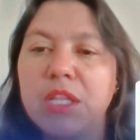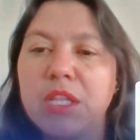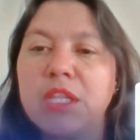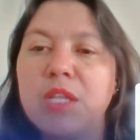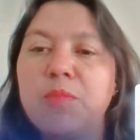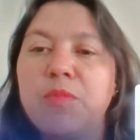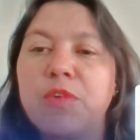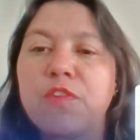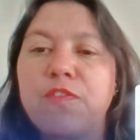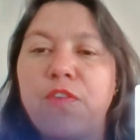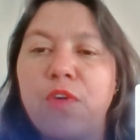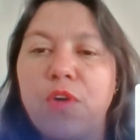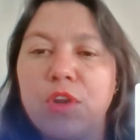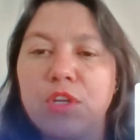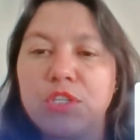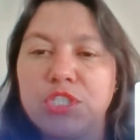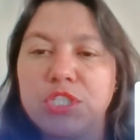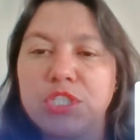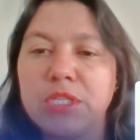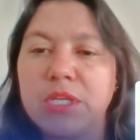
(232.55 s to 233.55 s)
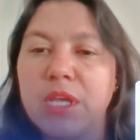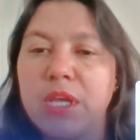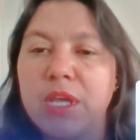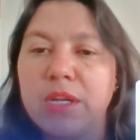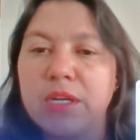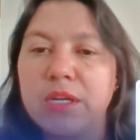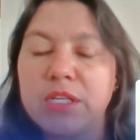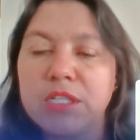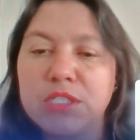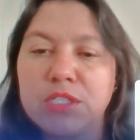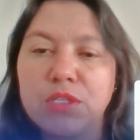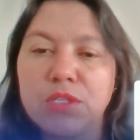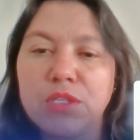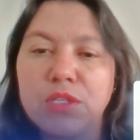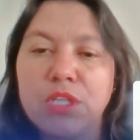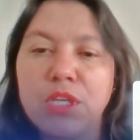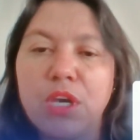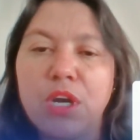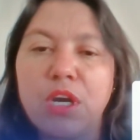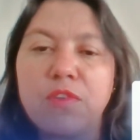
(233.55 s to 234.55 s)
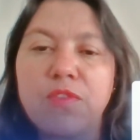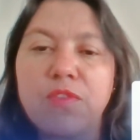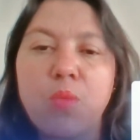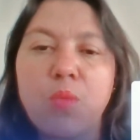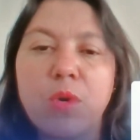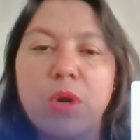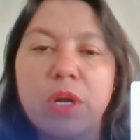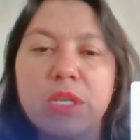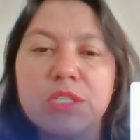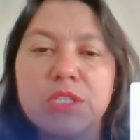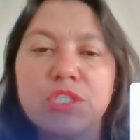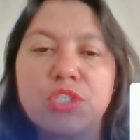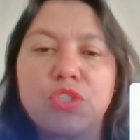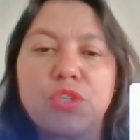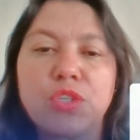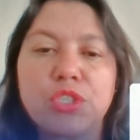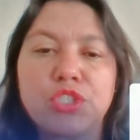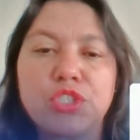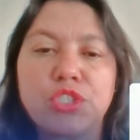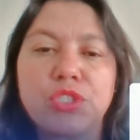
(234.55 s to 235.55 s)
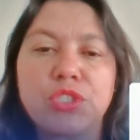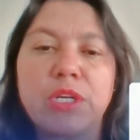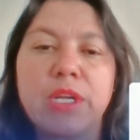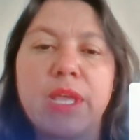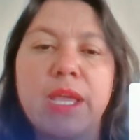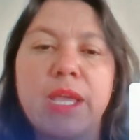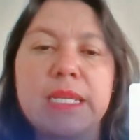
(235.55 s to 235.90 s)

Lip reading: The morphology, the study of word structure